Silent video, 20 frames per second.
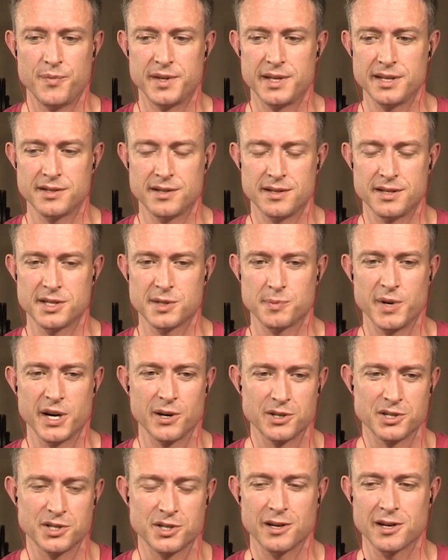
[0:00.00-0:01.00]

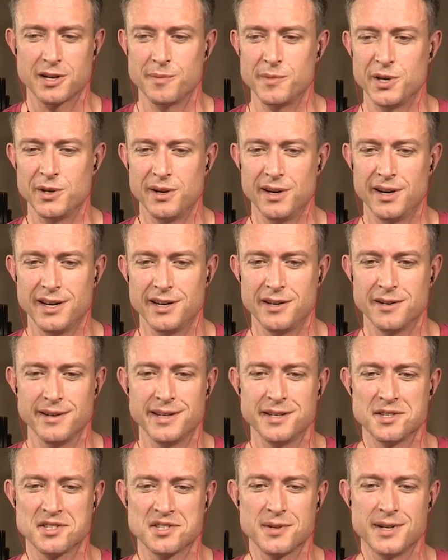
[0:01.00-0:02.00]
disparaged our community and our
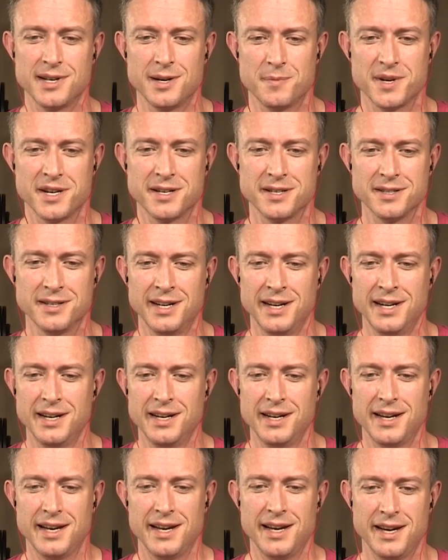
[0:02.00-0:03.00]
industry up here
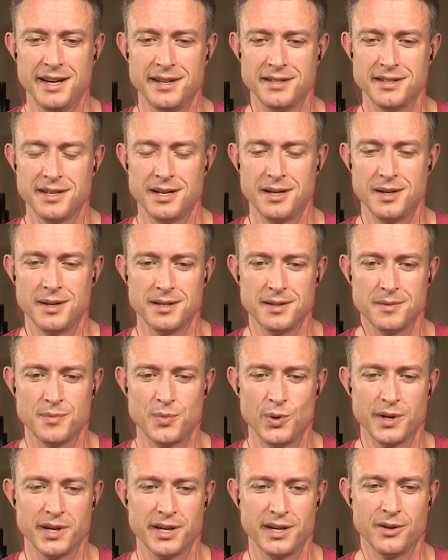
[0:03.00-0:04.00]
and
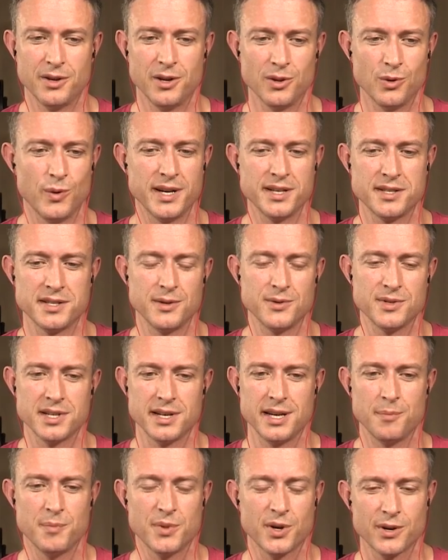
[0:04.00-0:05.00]
pointed out all the ways he was a
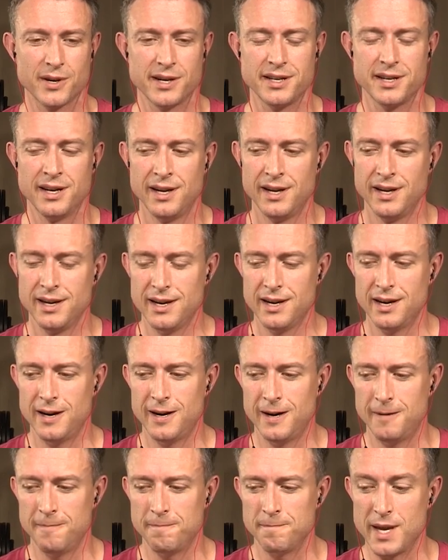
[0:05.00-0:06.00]
hypocrite.
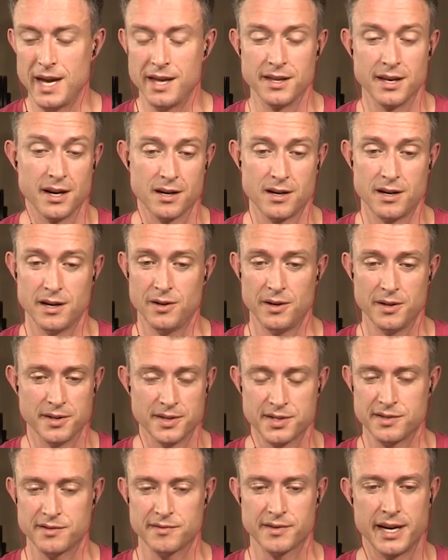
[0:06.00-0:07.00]
And then I got all
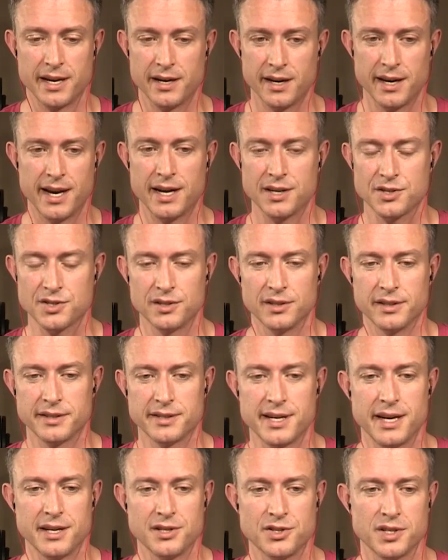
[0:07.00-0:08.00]
this kind of national
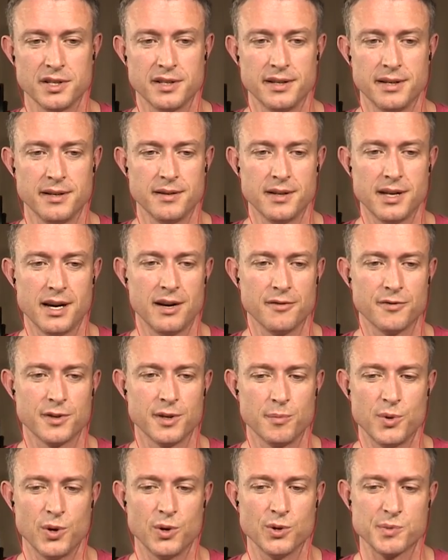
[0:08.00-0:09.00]
attention and the
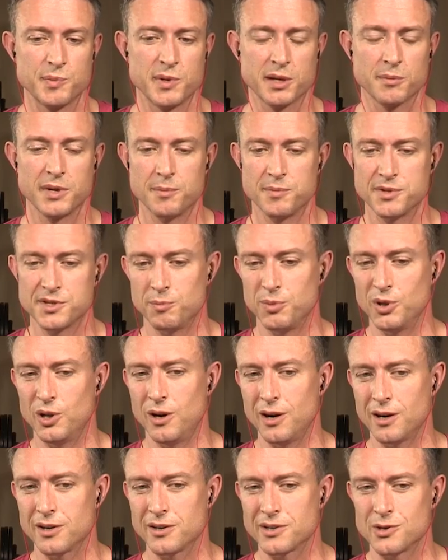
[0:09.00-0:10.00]
Huffington Post picked me up as a
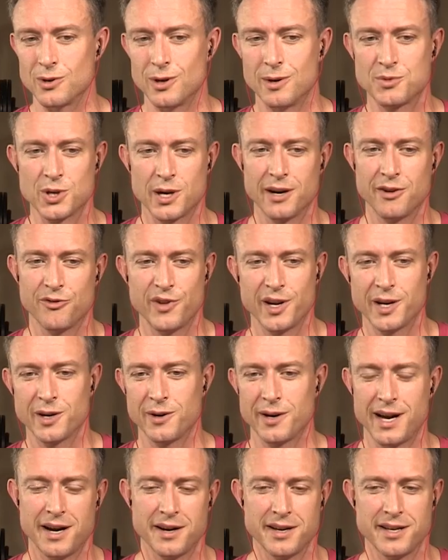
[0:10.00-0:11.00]
blogger. So I'm trying to figure
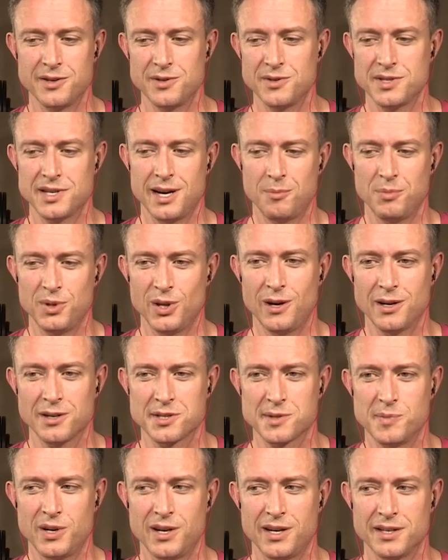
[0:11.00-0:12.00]
out how to use that blog
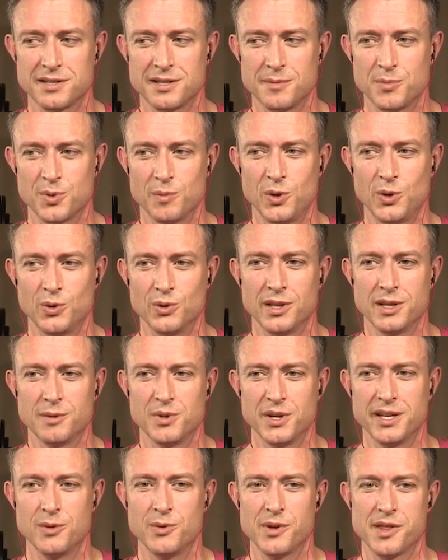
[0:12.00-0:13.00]
spot to promote
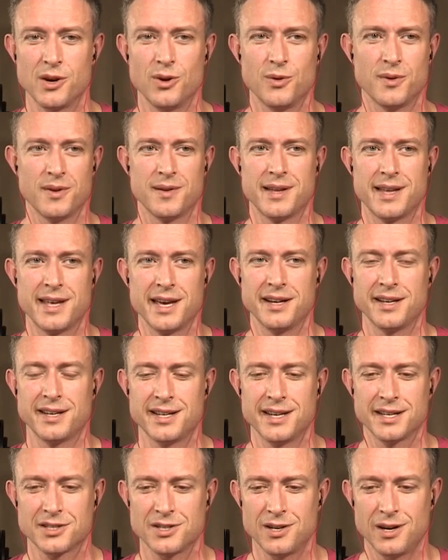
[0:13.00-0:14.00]
liberty without getting
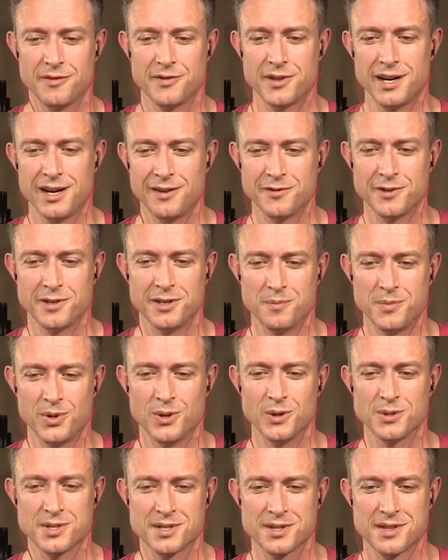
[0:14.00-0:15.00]
kicked off the Huffington
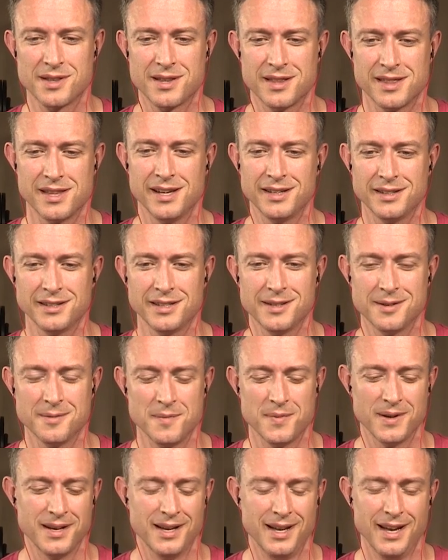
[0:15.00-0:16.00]
Post thing
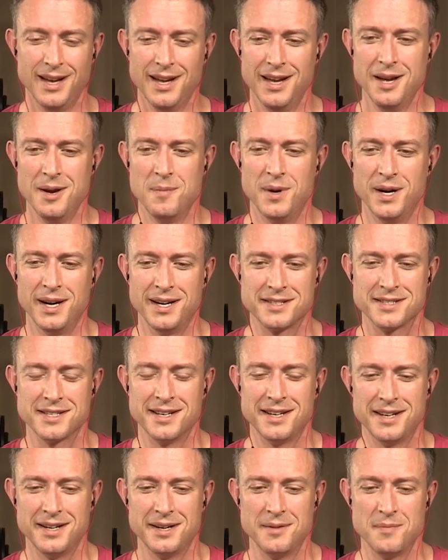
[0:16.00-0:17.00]
there. But
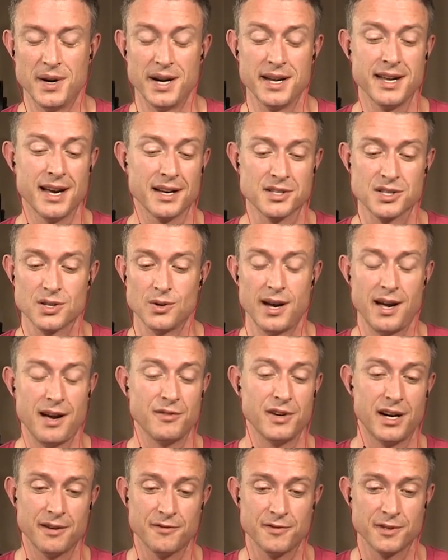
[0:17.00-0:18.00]
yeah, so I have
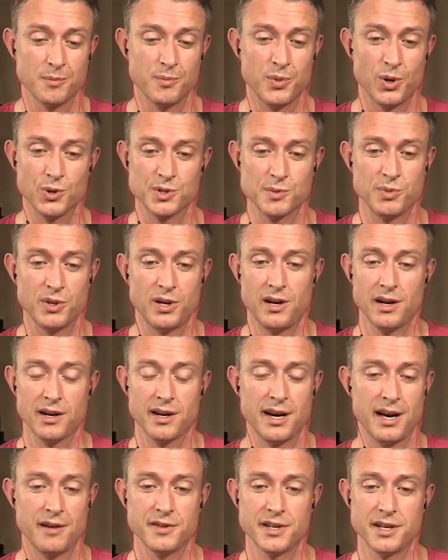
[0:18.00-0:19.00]
a Huffington Post blog.
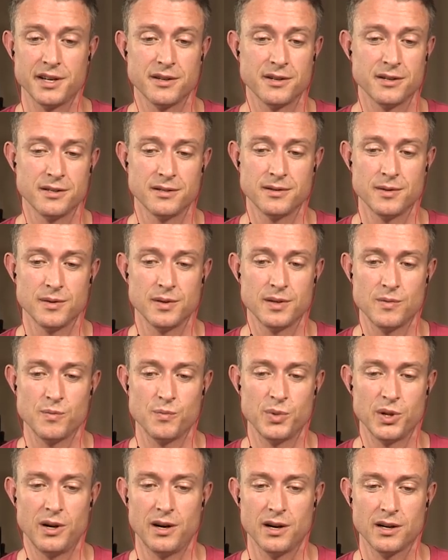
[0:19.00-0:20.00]
I have another
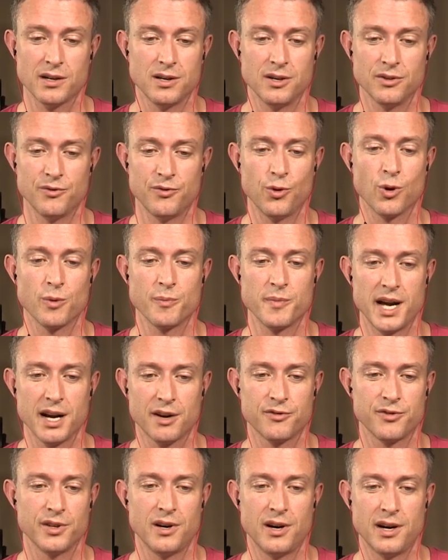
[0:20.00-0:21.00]
blog called
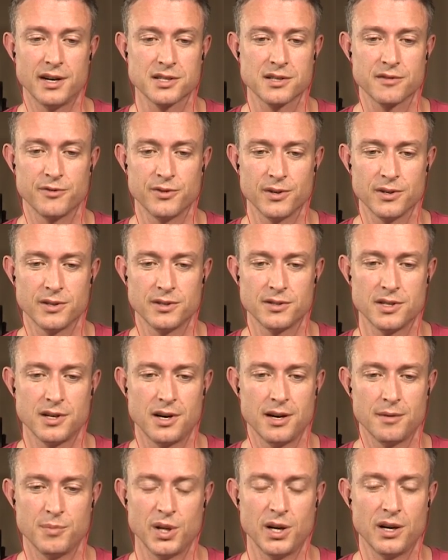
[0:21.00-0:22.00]

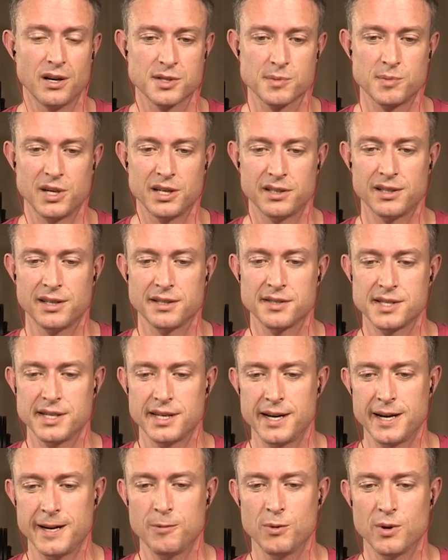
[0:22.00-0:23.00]

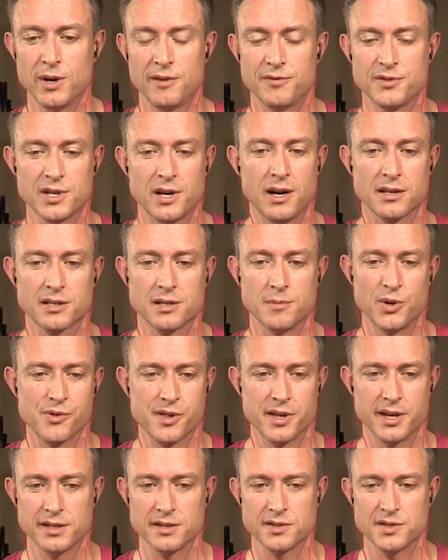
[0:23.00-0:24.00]
fortmacphilosopher.blogspot.ca where I've talked
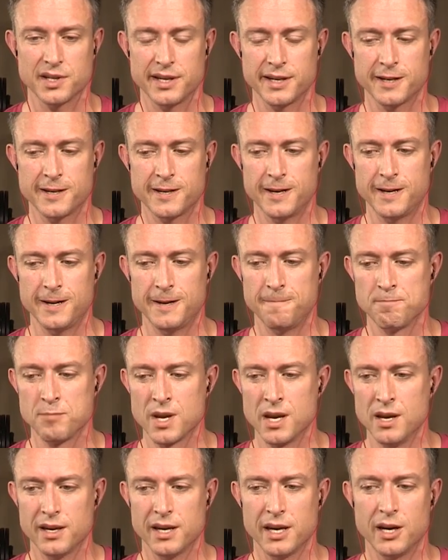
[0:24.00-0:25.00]
about things like,
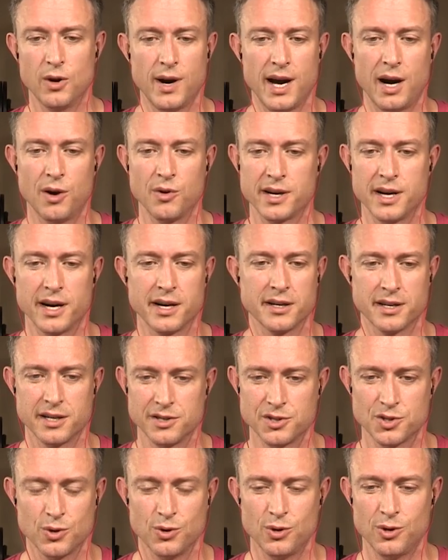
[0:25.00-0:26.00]
you know, how gun
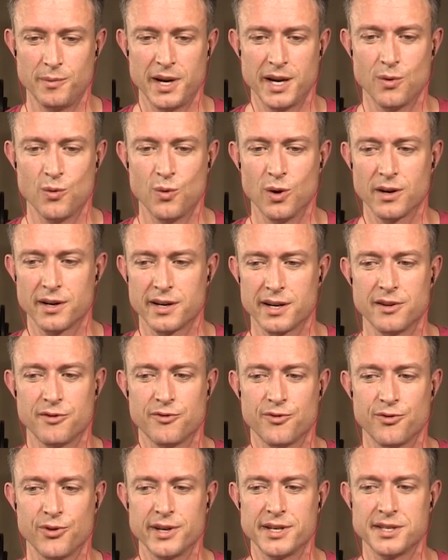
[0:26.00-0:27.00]
control might work in a
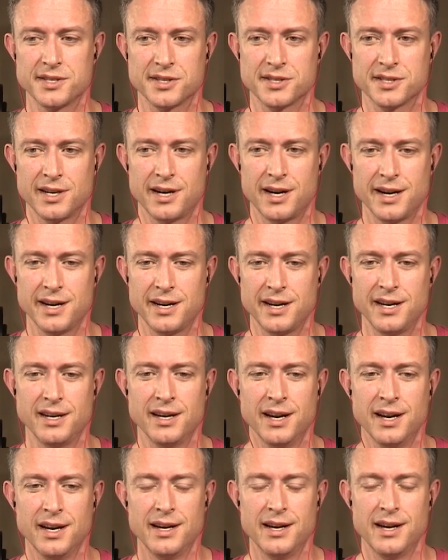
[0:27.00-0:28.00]
free
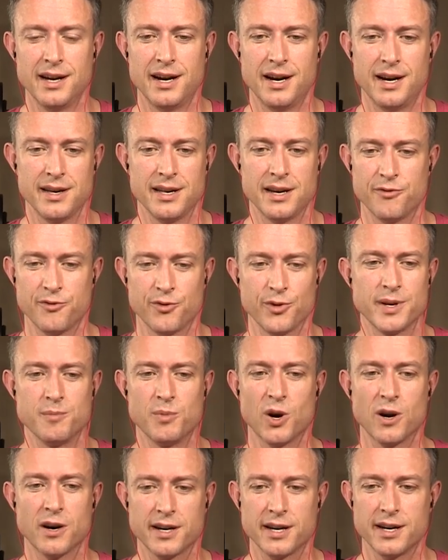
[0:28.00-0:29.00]
society, in a free
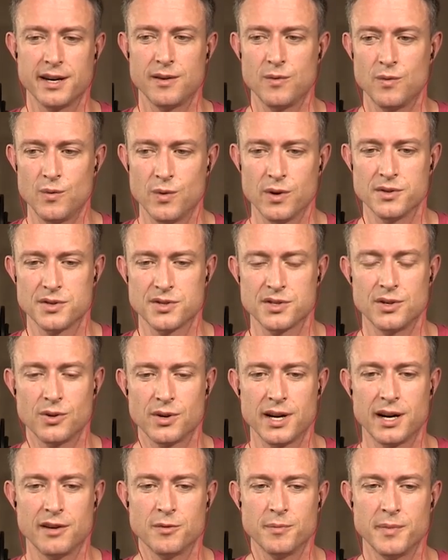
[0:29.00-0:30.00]
market where there's no
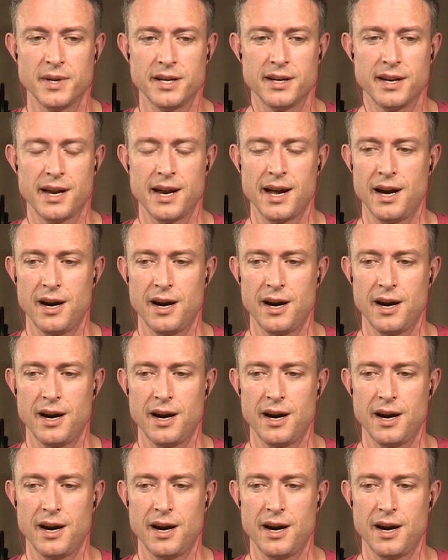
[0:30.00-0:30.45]
government, and